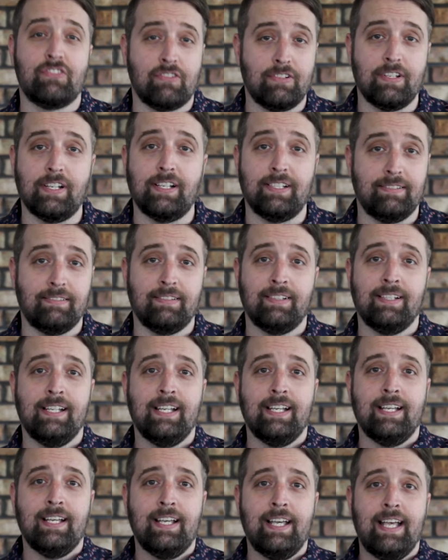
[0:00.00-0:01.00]
are done.
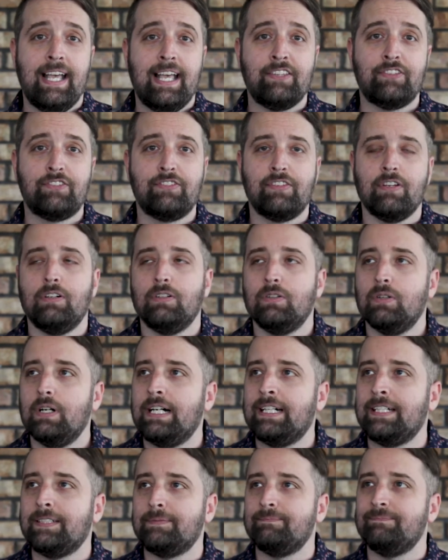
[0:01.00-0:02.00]
And so
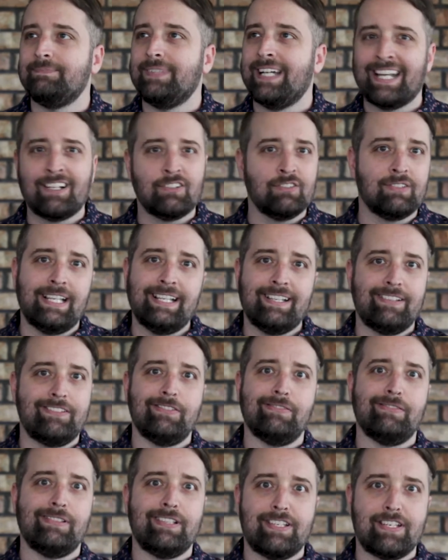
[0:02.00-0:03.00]
I don't like
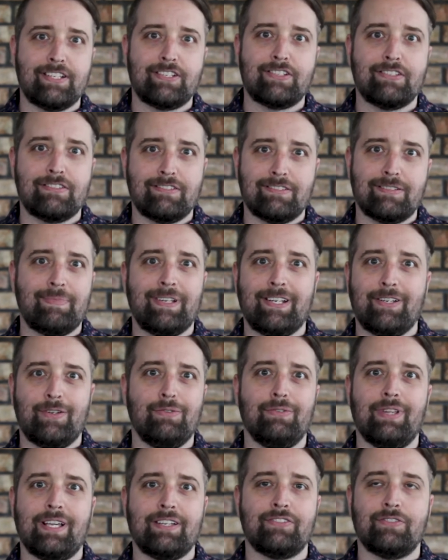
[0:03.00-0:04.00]
doing the dishes. I mean, who
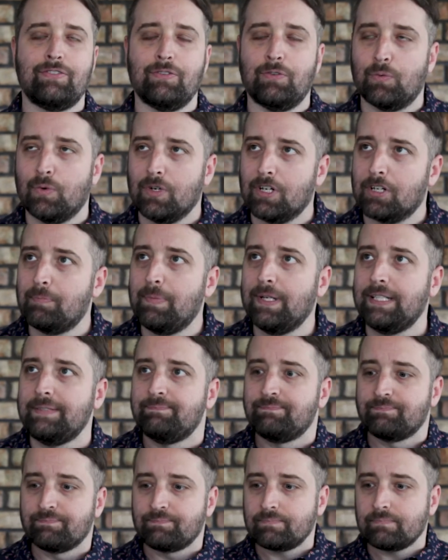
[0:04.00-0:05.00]
likes doing work?
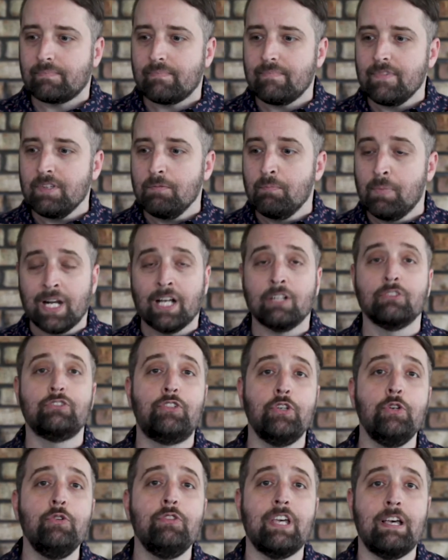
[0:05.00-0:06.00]
But I'll
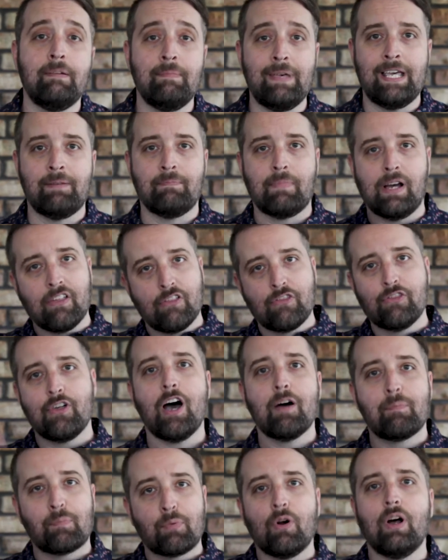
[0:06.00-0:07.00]
do them, and my
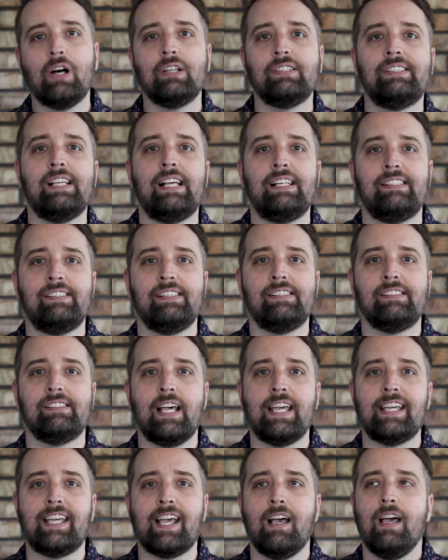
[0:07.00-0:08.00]
thought process is
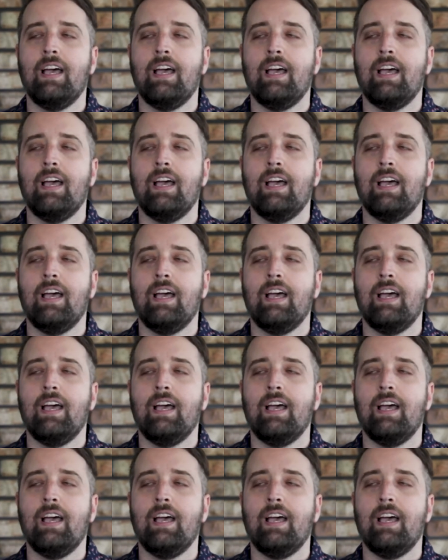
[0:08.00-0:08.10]
like,